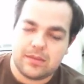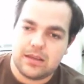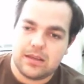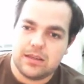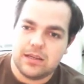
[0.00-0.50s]

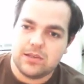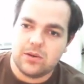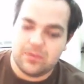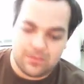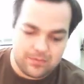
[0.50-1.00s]
they
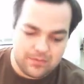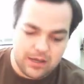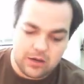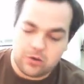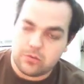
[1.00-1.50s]
don't
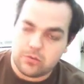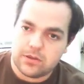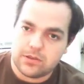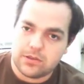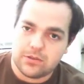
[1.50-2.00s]
help
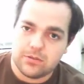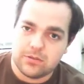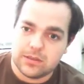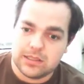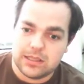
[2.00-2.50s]
at all
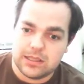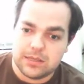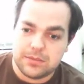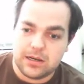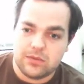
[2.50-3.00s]
really,
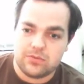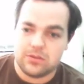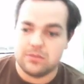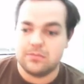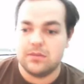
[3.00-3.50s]
apart
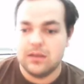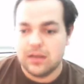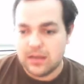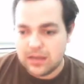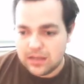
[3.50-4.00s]
from
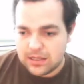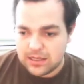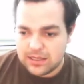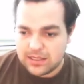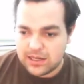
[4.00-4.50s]
the
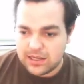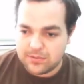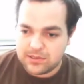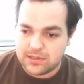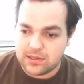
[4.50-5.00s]
cleaning apps
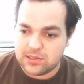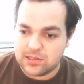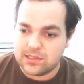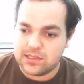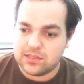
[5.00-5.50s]
such
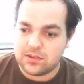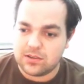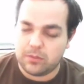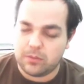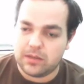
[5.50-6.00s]
as Detox
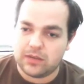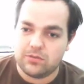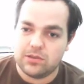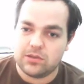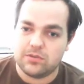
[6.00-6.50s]
My Mac,
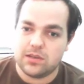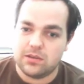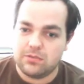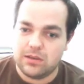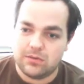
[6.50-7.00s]
which I've done a
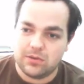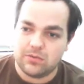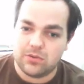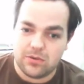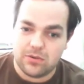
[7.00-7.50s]
review
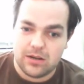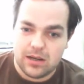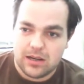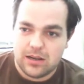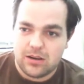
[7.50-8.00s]
for
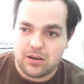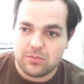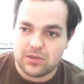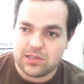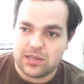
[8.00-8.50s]
on my
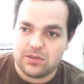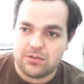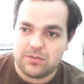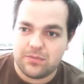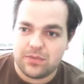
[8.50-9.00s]
channel,
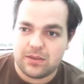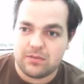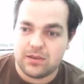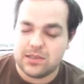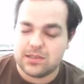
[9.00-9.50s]
where
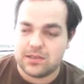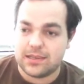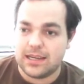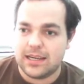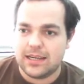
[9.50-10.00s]
you
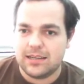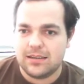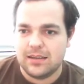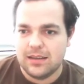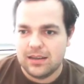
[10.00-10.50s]
scan,
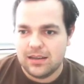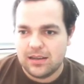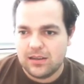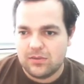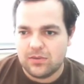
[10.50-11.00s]

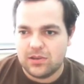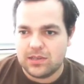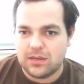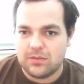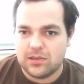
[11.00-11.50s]
finds how
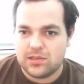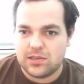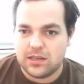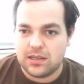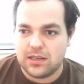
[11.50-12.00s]
much
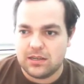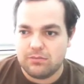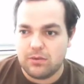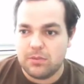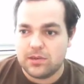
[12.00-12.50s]

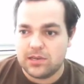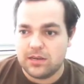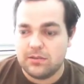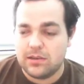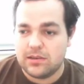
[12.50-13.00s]
rubbish there
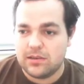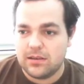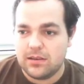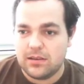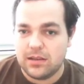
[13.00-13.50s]
is,
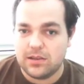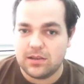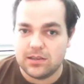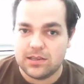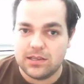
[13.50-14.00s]
then you can
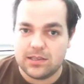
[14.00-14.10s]
delete it